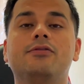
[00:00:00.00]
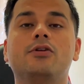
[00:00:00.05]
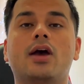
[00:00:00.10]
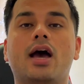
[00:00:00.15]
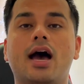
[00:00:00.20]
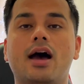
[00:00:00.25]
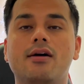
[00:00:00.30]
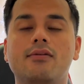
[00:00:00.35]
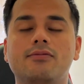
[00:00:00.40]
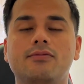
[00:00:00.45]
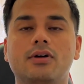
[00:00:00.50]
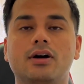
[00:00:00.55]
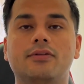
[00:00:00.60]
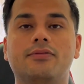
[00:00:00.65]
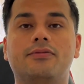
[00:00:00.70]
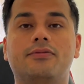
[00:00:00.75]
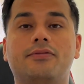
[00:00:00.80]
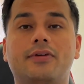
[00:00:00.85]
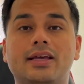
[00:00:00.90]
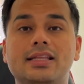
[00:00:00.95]
you have a
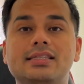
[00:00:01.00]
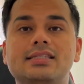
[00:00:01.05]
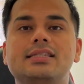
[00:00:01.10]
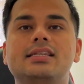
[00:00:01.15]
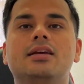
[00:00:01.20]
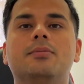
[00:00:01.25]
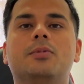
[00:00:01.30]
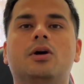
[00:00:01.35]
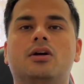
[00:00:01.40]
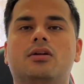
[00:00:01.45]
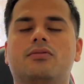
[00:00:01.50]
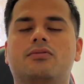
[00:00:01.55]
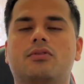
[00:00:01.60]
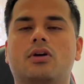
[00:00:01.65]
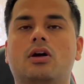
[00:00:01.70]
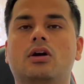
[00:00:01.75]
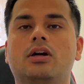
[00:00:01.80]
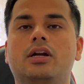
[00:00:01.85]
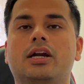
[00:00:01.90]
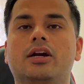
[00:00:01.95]
fancy amount of
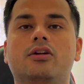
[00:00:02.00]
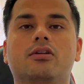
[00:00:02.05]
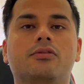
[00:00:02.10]
content,